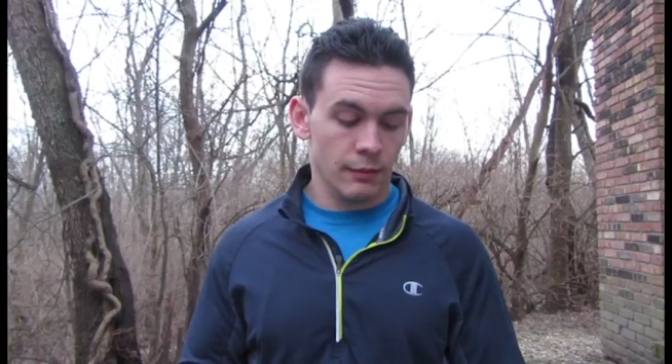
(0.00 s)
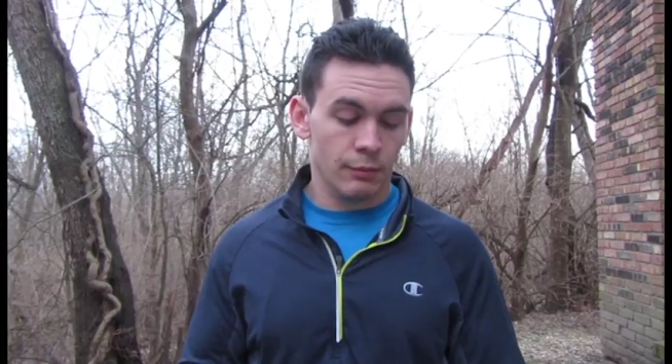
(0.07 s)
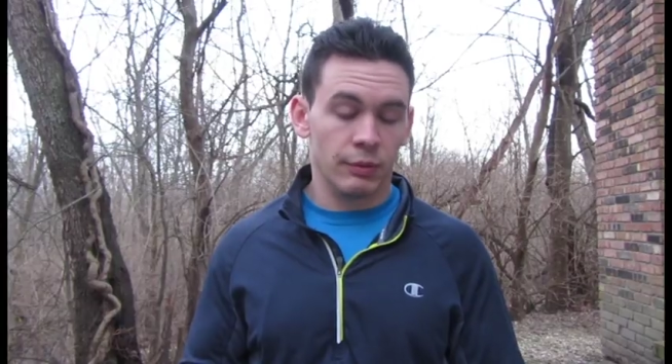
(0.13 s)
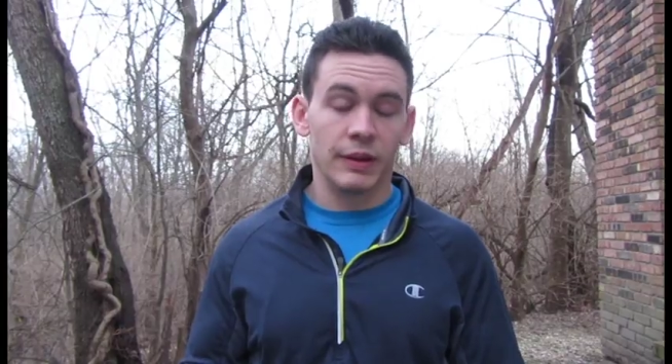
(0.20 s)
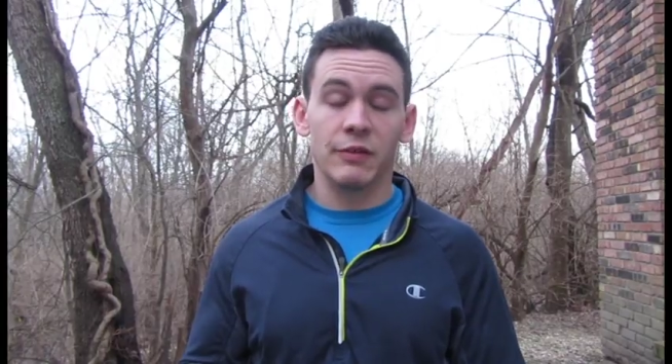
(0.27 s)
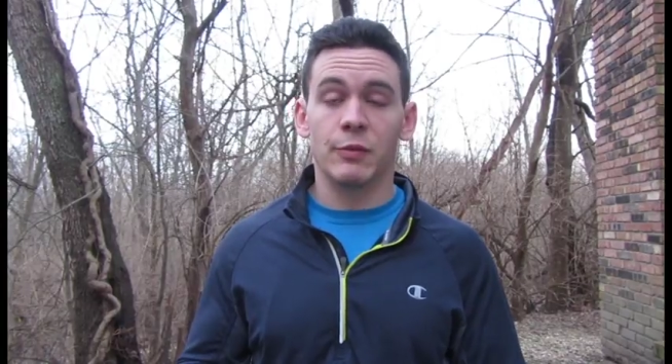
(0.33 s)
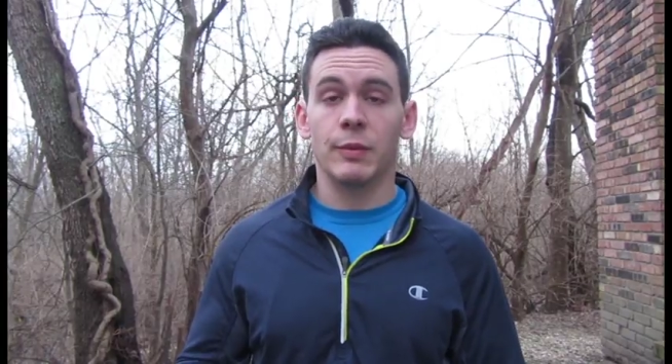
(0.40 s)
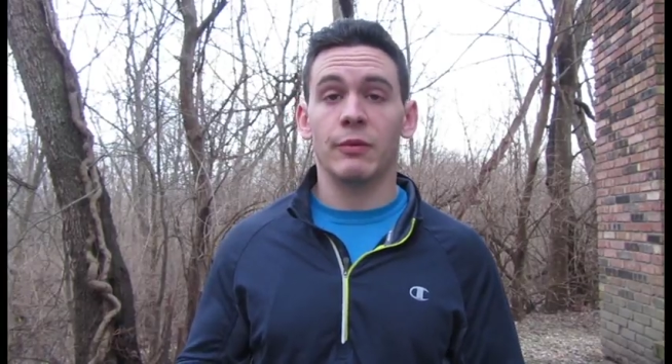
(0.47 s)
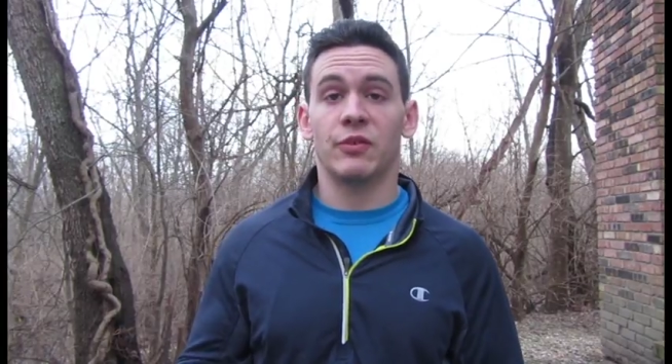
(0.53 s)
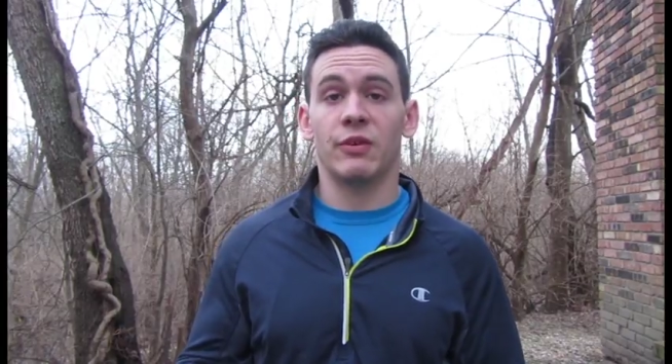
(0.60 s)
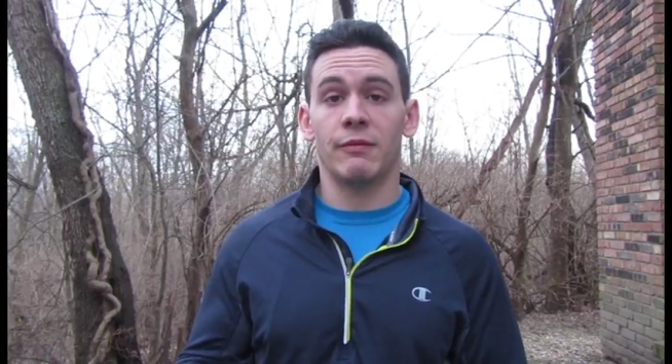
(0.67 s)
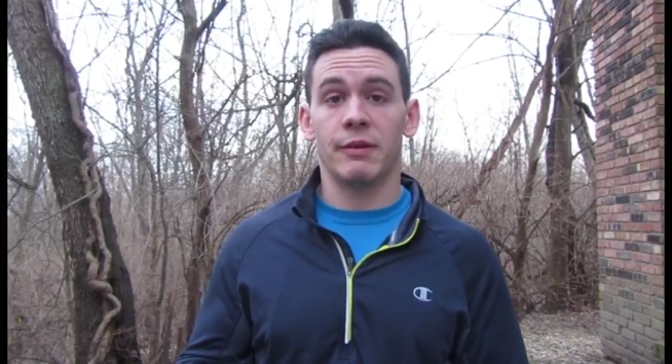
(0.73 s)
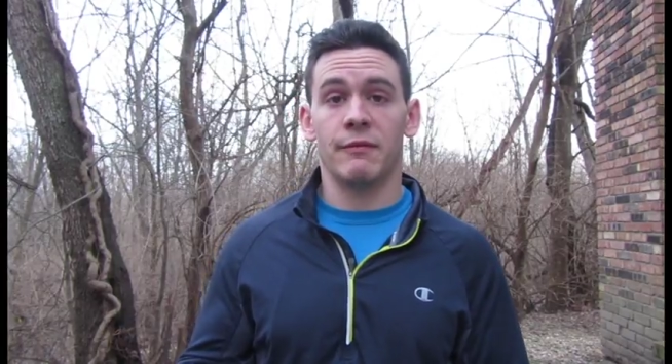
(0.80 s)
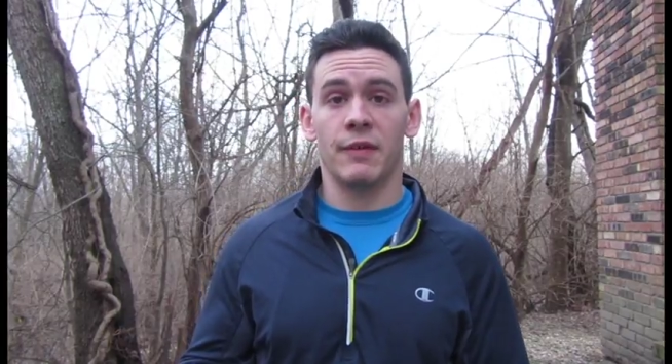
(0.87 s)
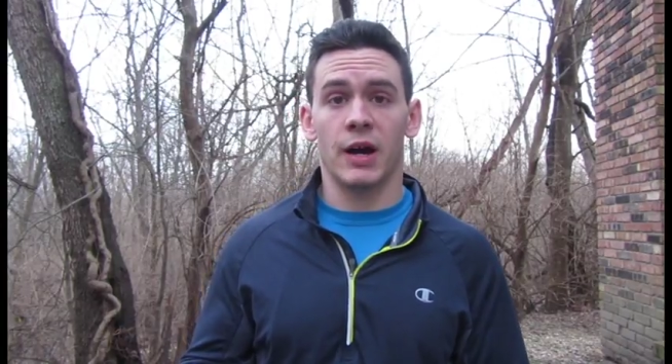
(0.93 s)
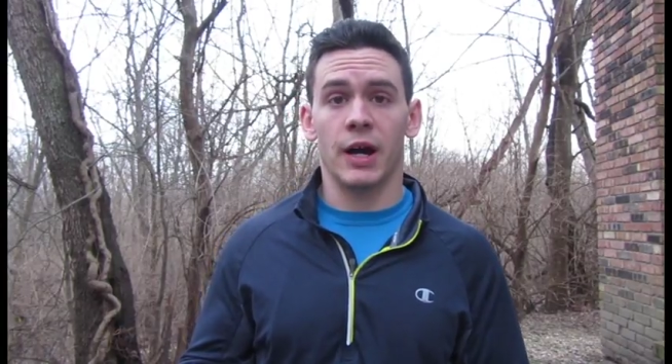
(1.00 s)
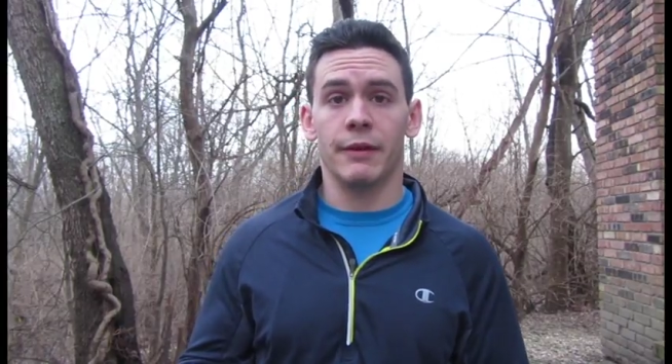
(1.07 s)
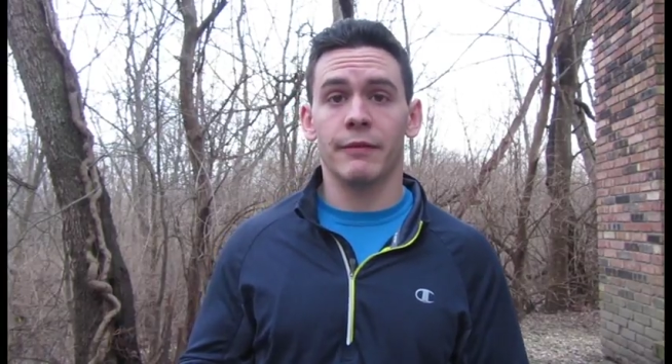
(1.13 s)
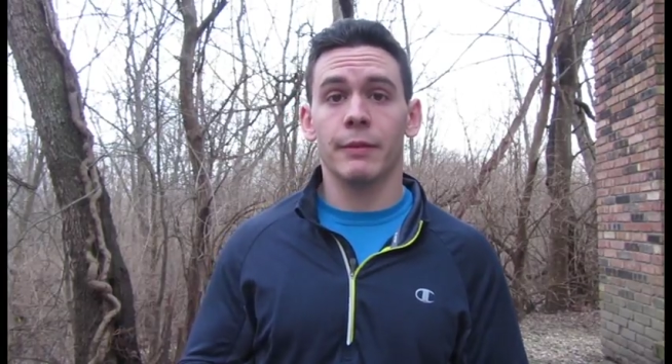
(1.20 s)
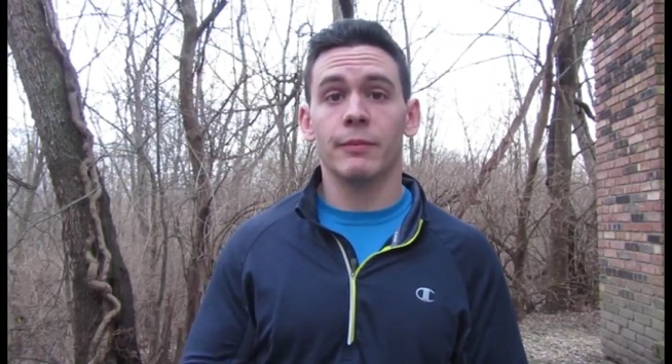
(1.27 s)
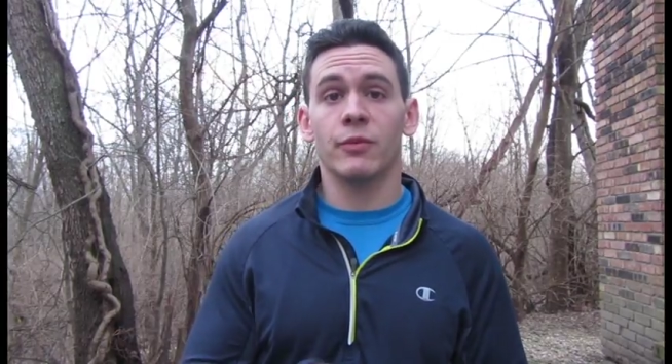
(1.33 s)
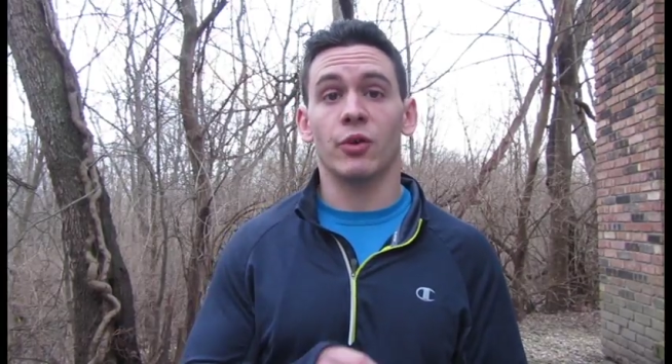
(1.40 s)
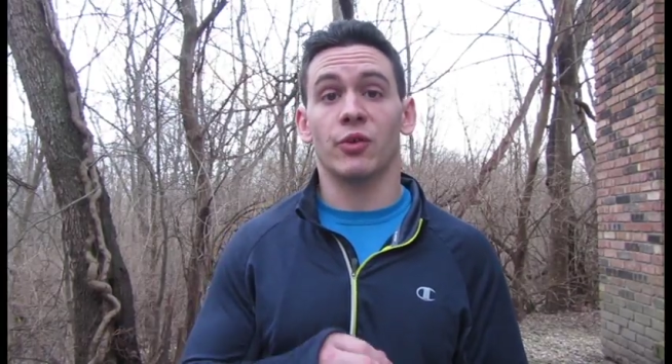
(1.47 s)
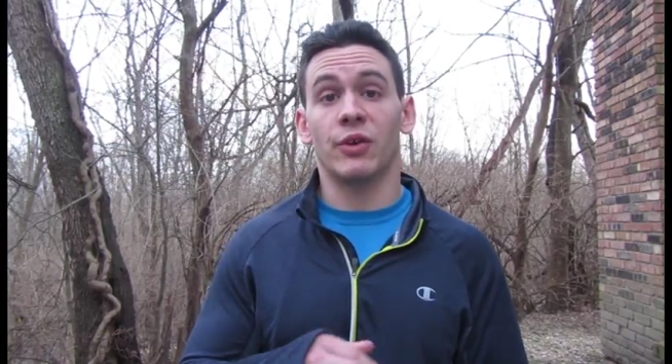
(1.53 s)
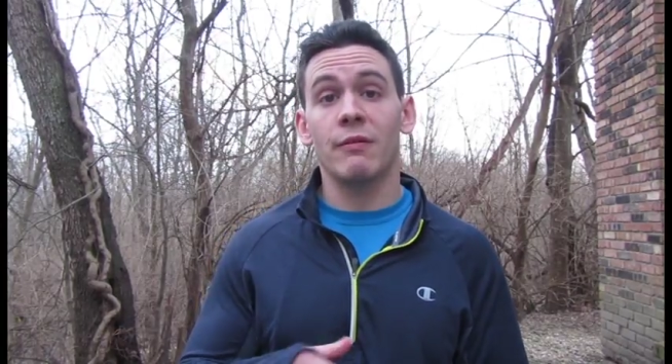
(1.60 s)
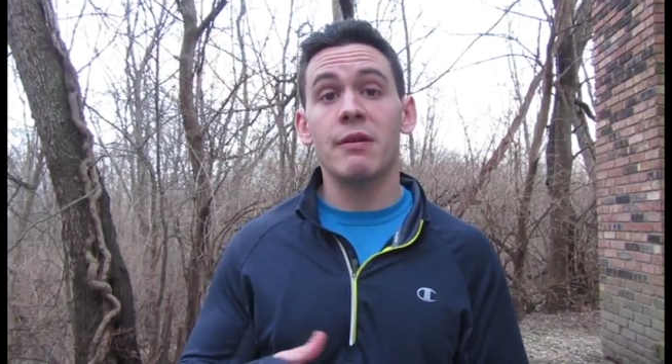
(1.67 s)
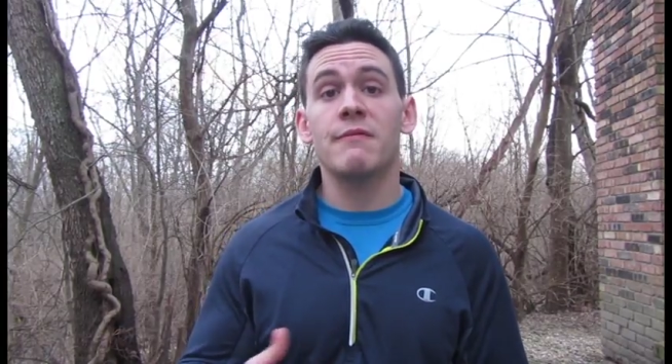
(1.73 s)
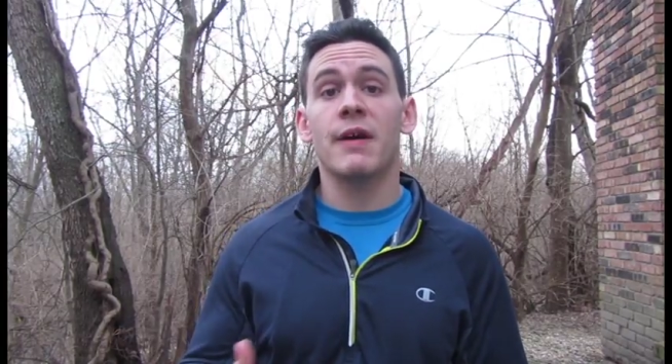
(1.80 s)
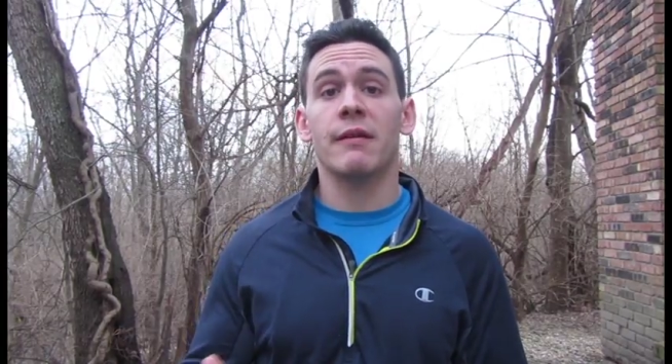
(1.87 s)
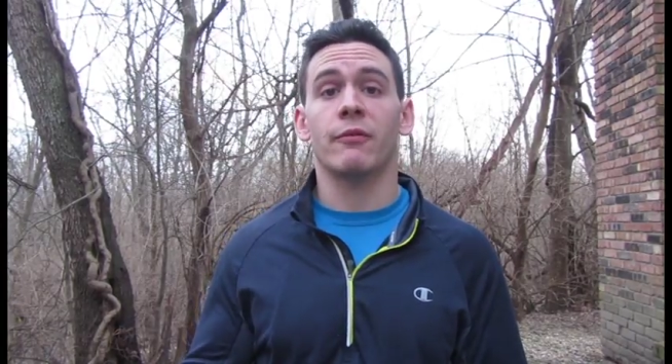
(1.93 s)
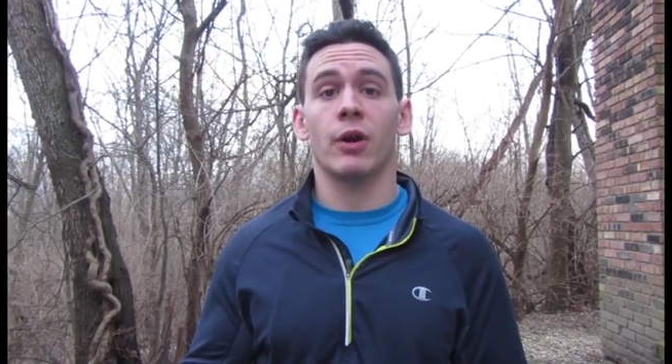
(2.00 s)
leaves me with 75. So 75